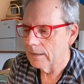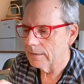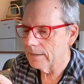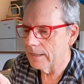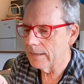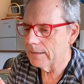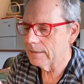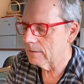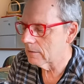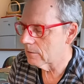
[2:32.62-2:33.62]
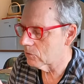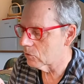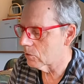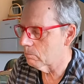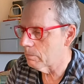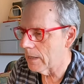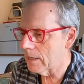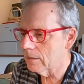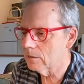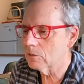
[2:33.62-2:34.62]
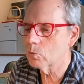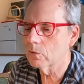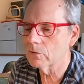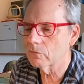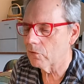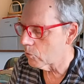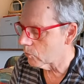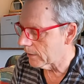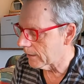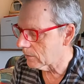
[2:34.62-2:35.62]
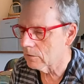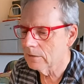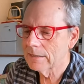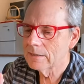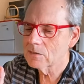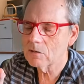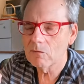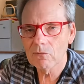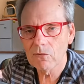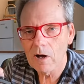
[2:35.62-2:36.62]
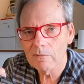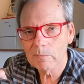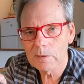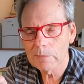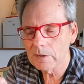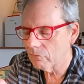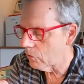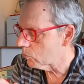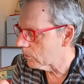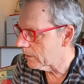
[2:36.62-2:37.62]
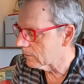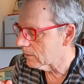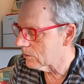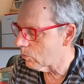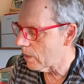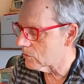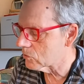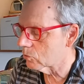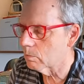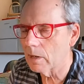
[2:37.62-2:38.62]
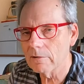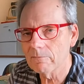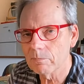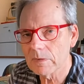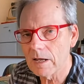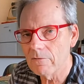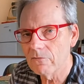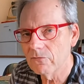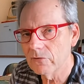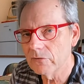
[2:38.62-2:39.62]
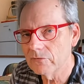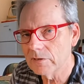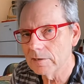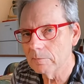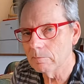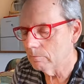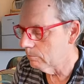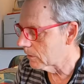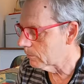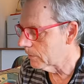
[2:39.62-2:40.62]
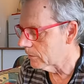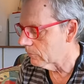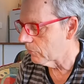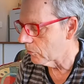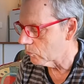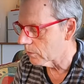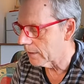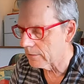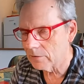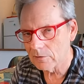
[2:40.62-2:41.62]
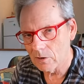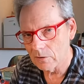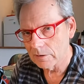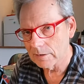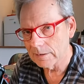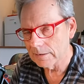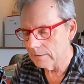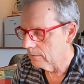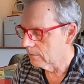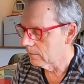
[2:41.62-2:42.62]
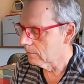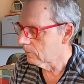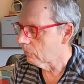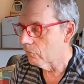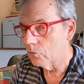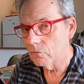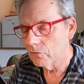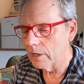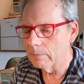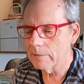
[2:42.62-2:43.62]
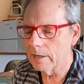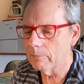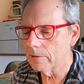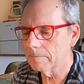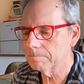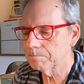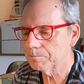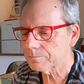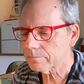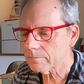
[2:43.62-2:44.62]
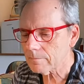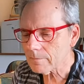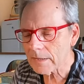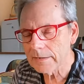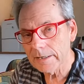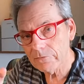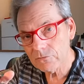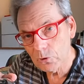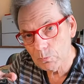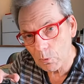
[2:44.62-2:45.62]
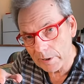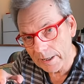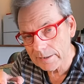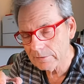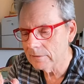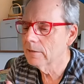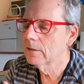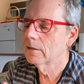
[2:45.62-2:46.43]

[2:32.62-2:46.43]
then to compare the equivalent focal length, 75 millimeter focal length equates to about 50 millimeter focal length on a full frame camera. The f2.8